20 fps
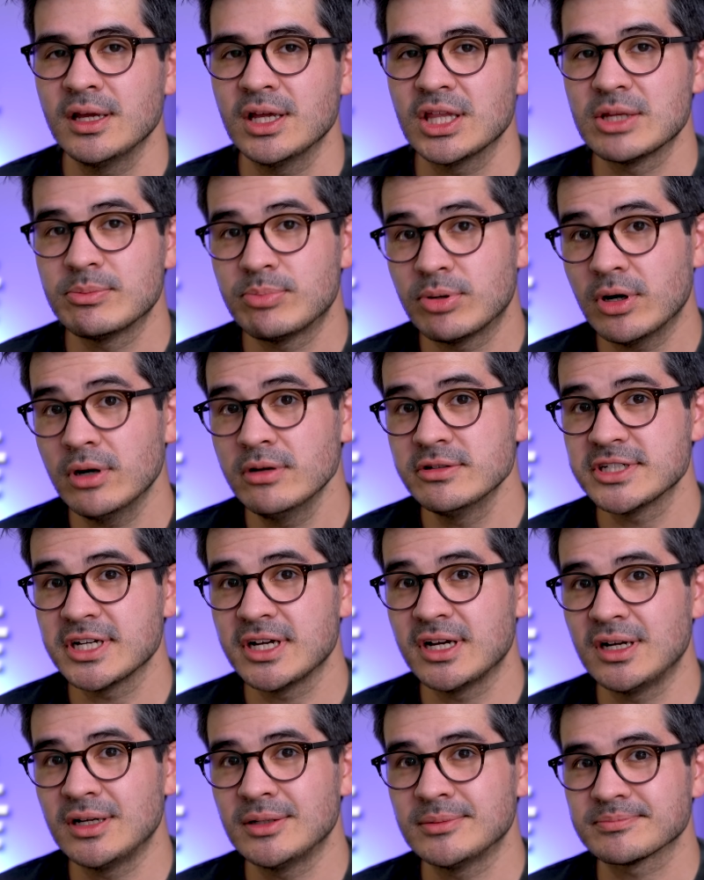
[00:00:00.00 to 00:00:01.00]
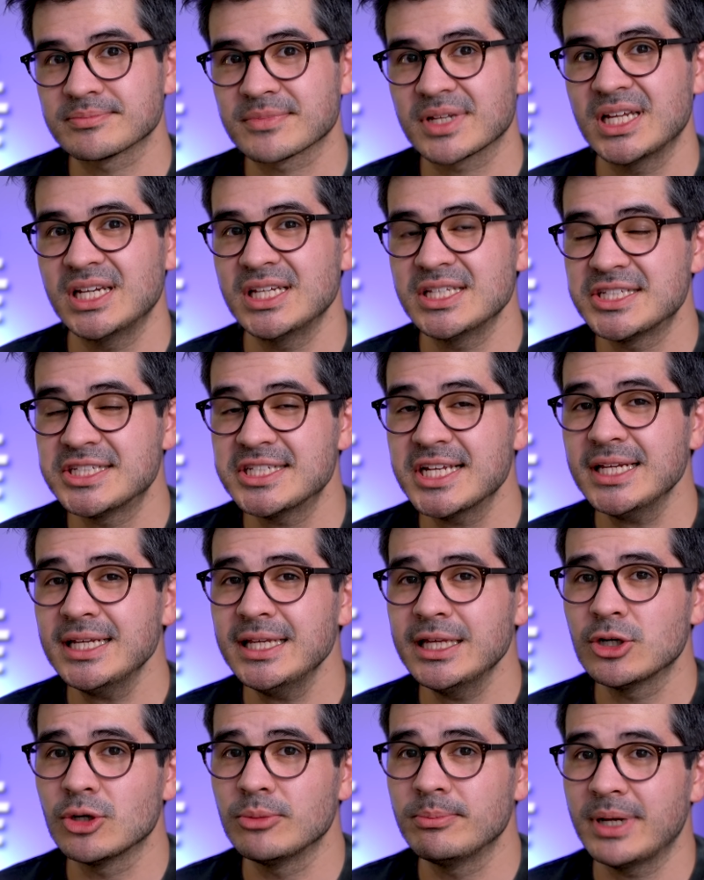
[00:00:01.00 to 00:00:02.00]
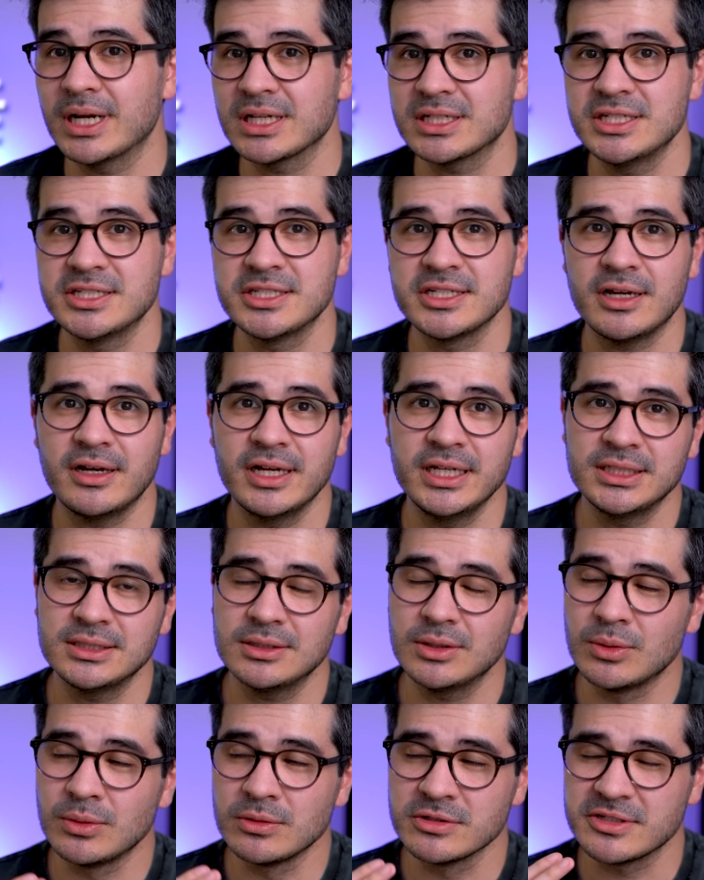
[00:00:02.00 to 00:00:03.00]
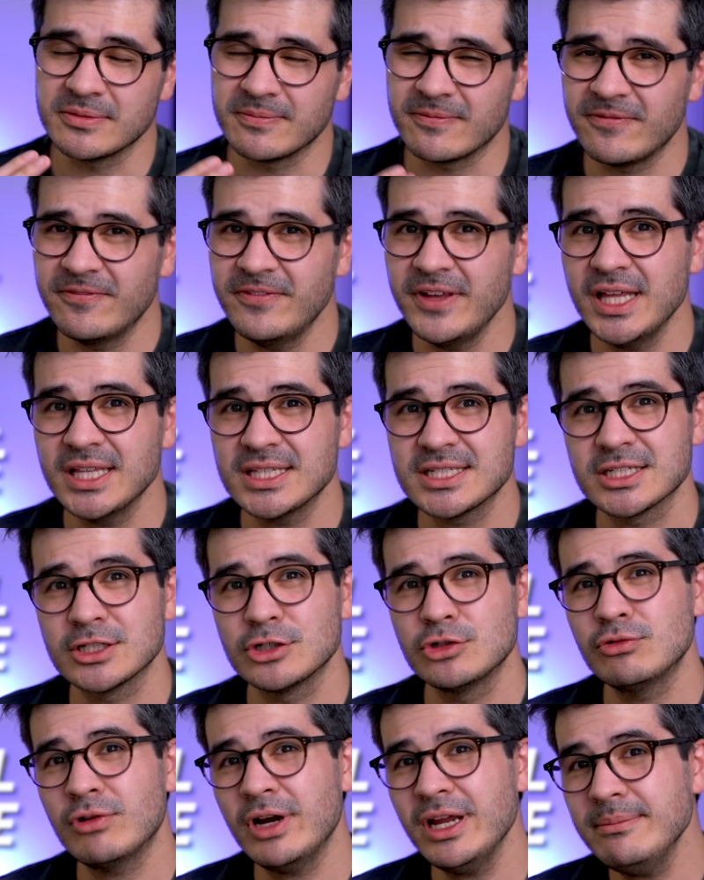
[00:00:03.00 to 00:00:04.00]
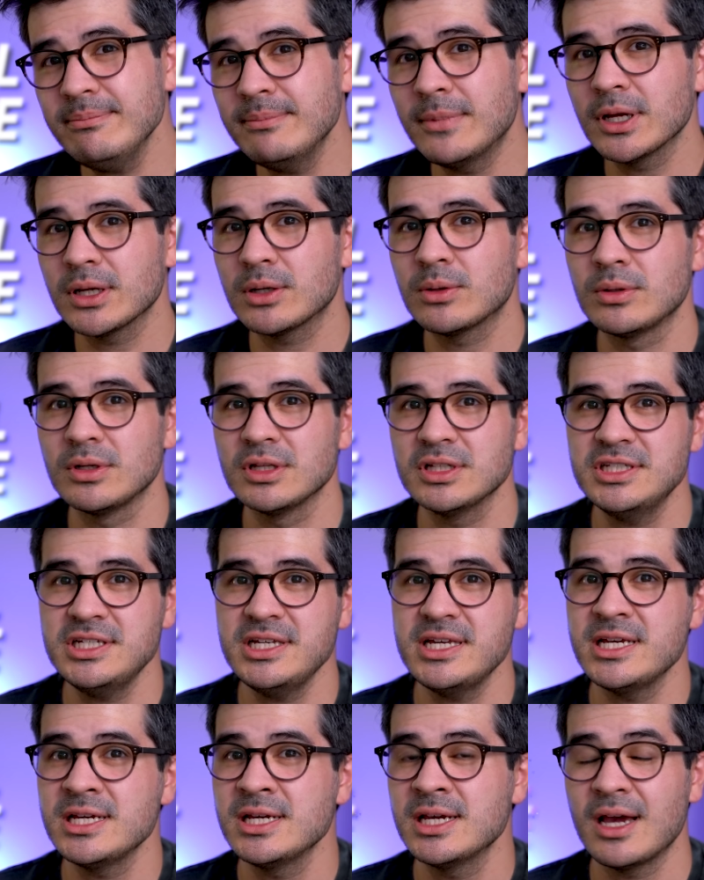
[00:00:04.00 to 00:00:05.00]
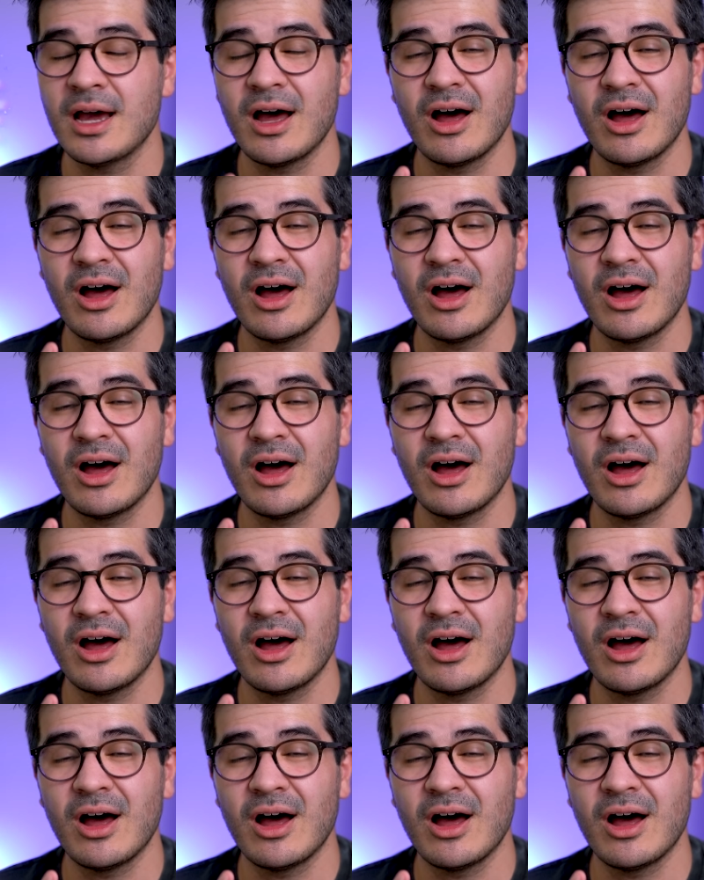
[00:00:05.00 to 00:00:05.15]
The pros are an insanely compact design, awesome fit, great mic quality,